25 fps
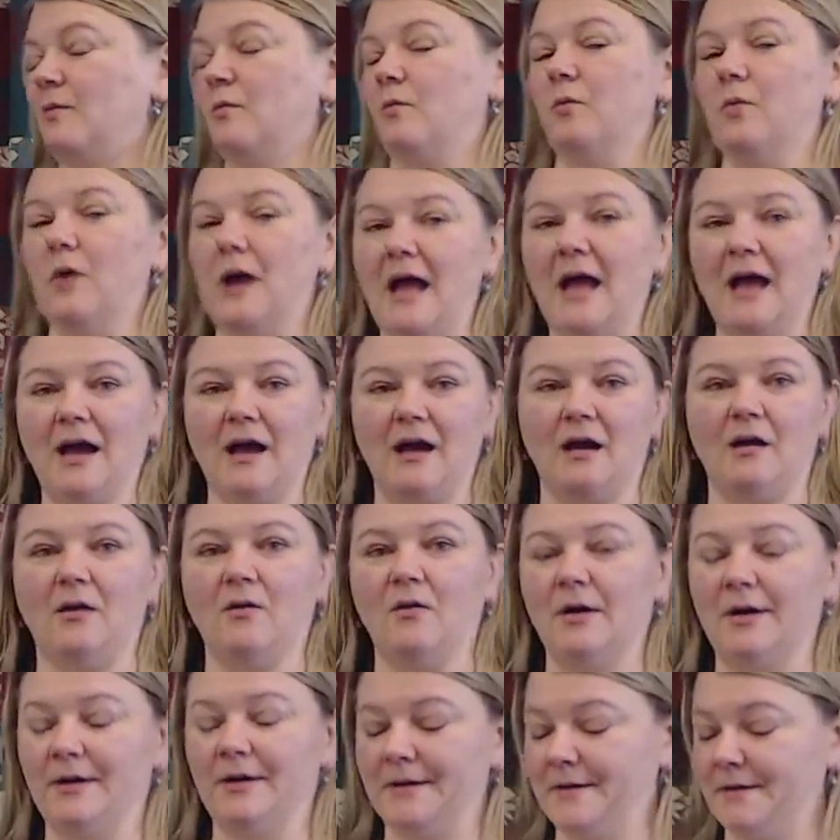Wow,
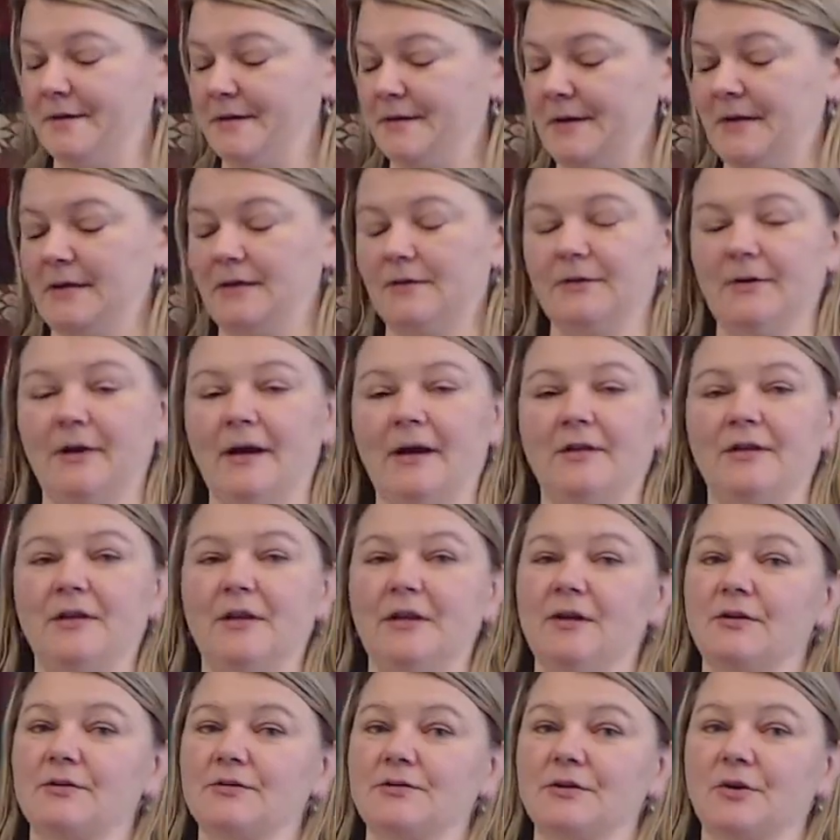I don't know how the
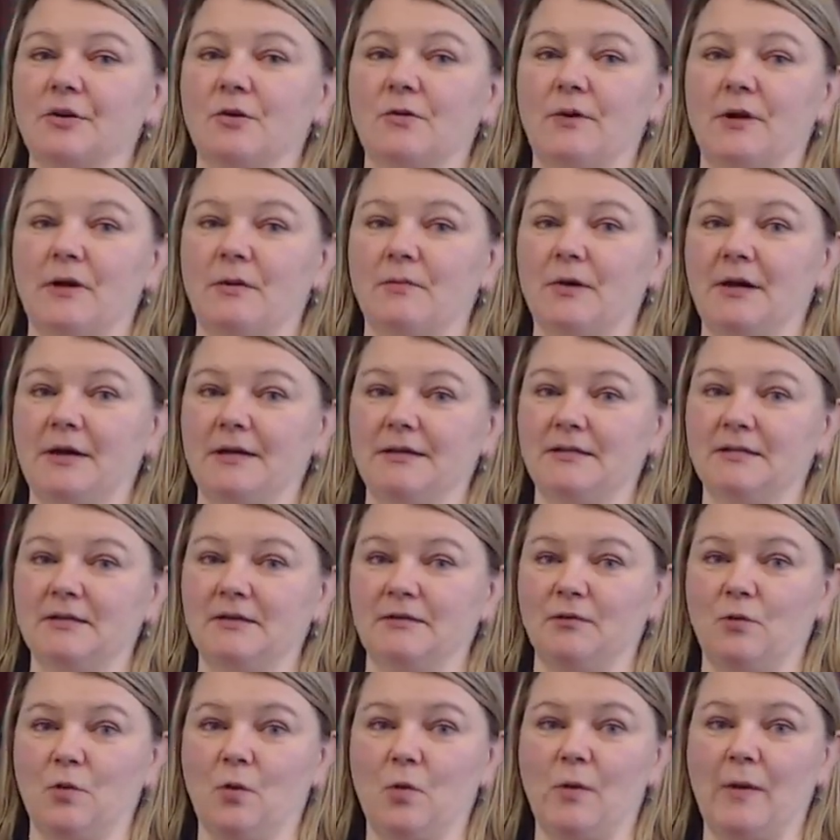years are going by so
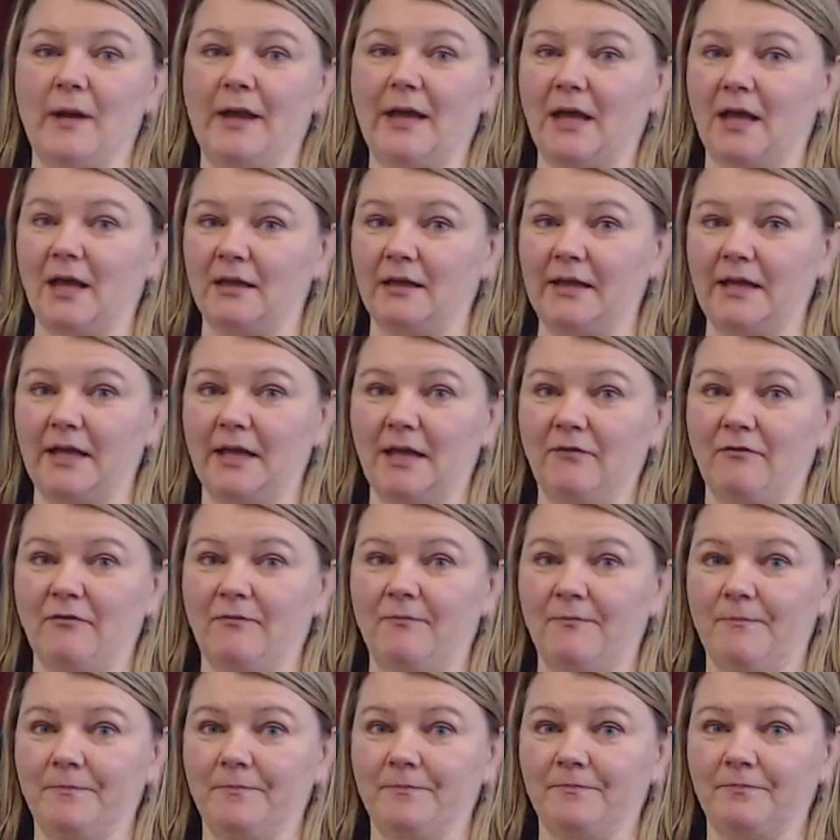quickly.
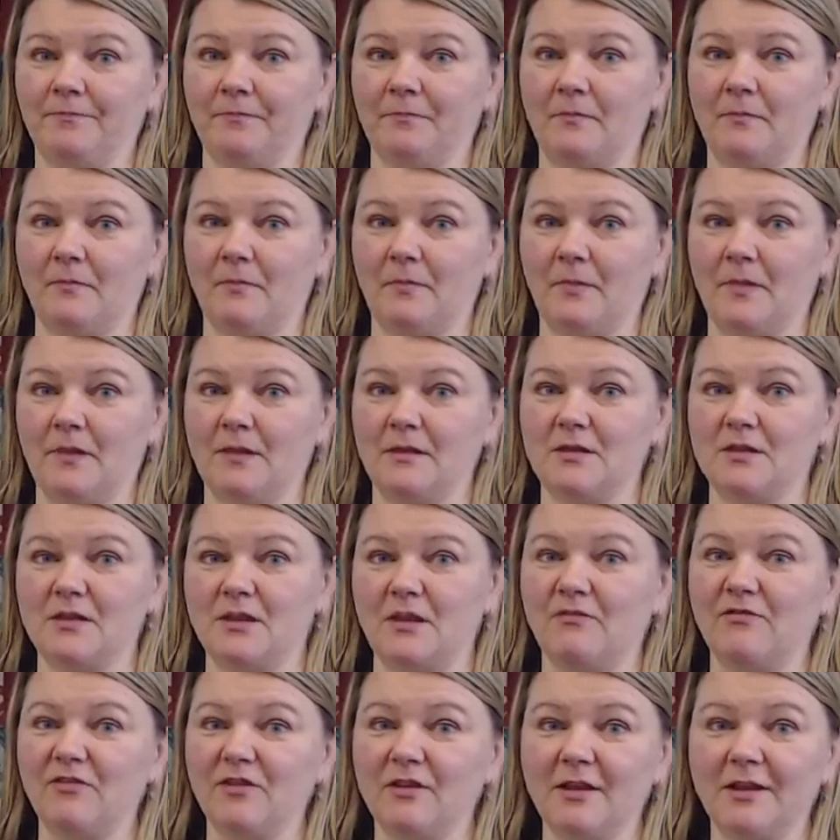Do they
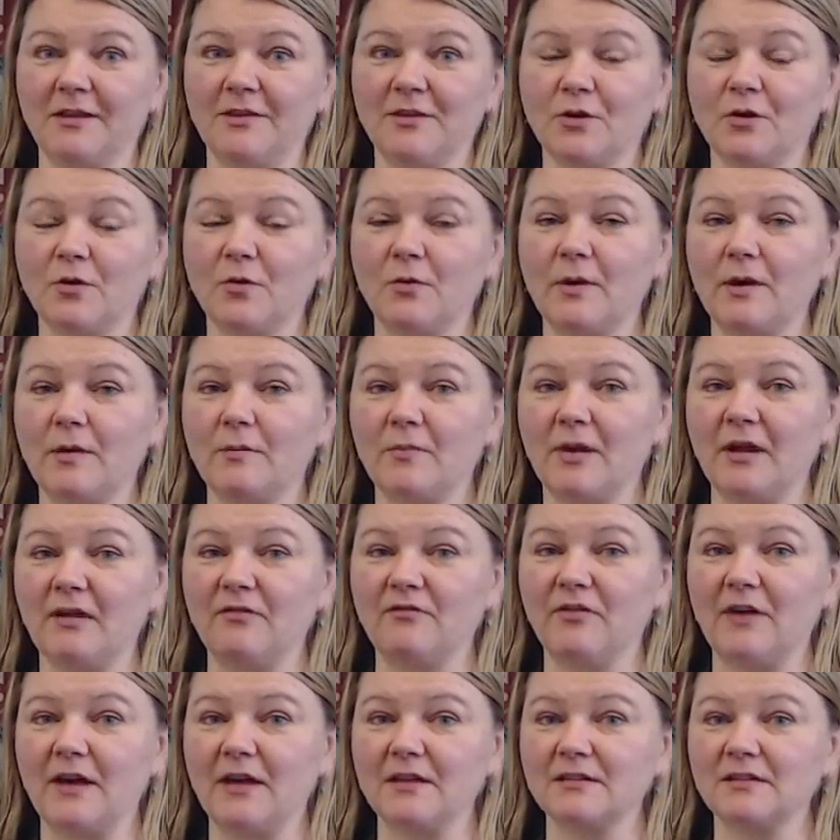feel like they're going by
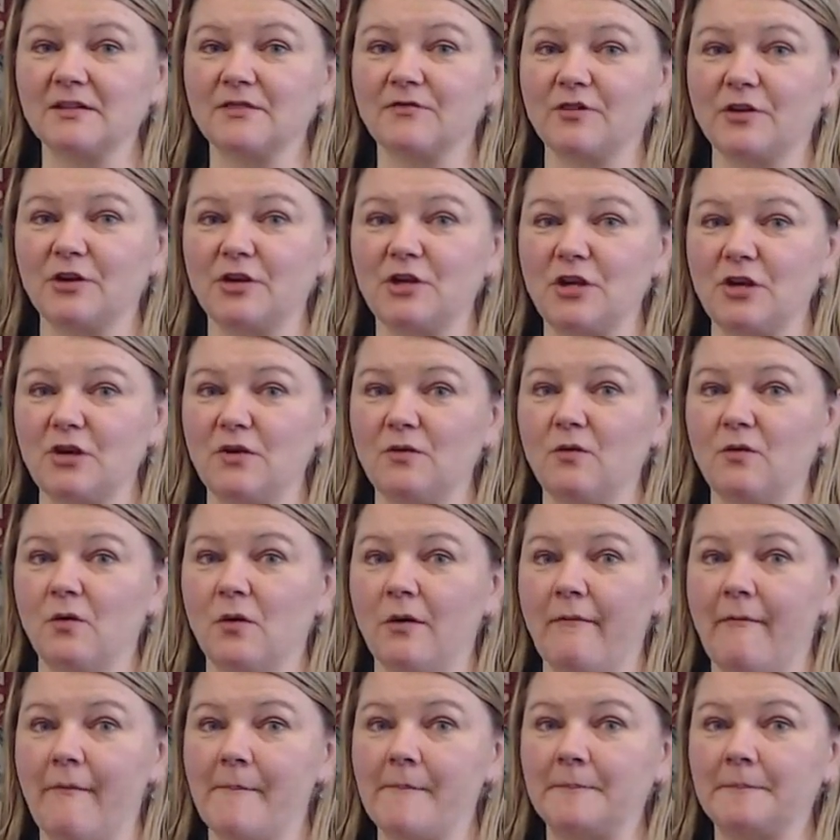fast for
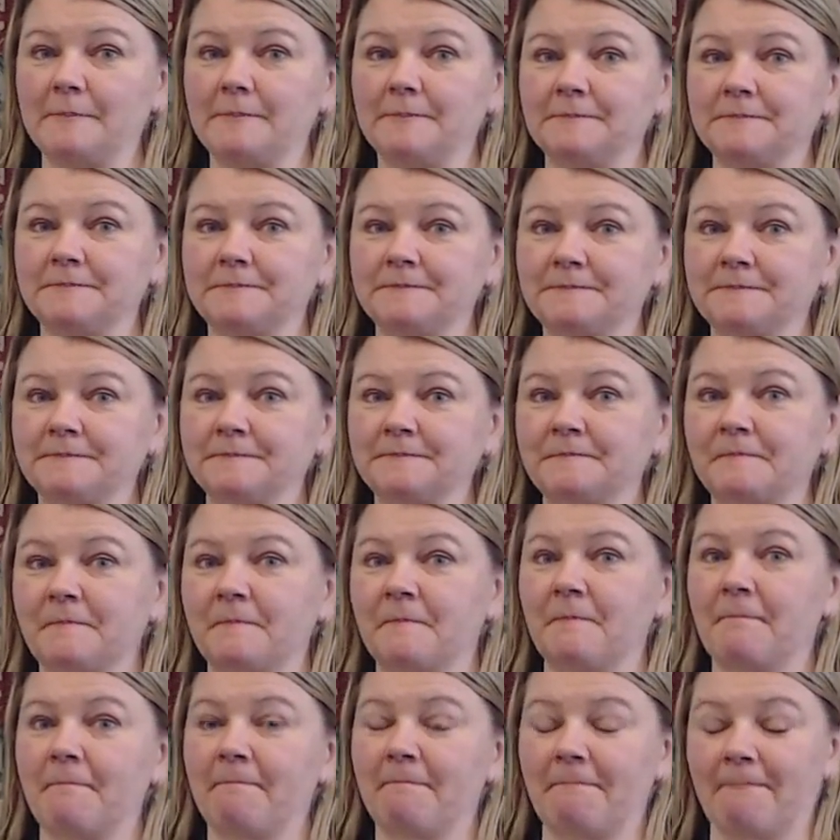you?
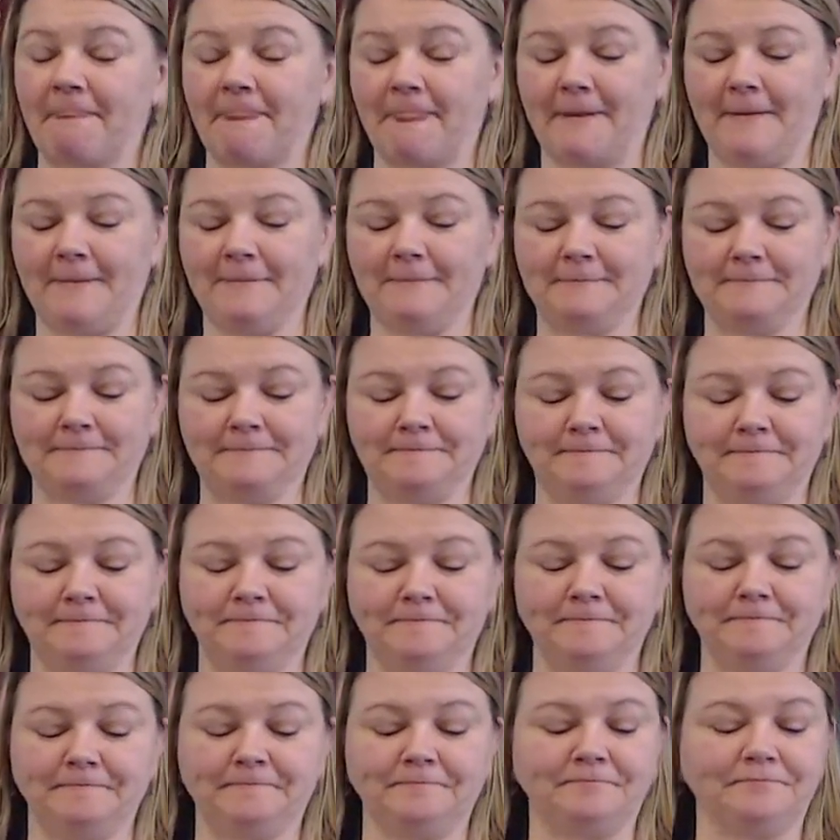
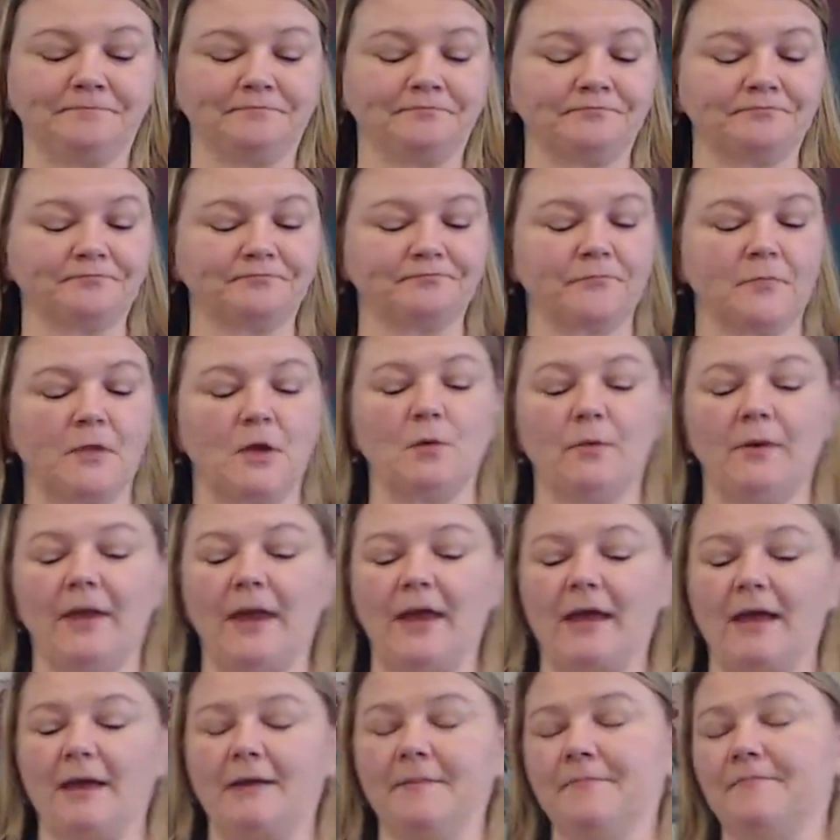Hmm,
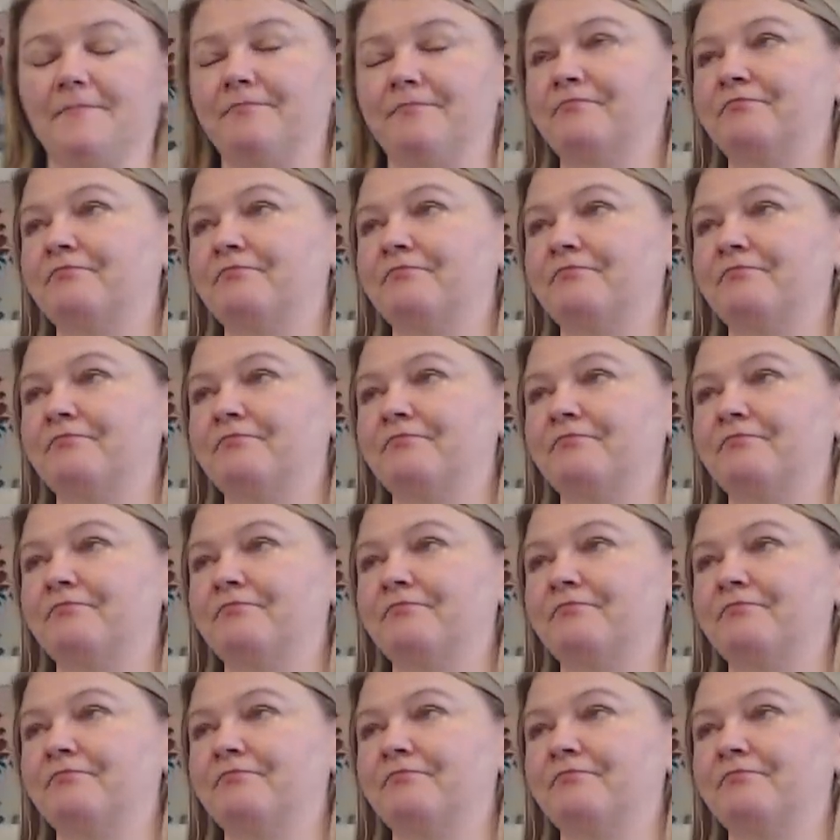okay.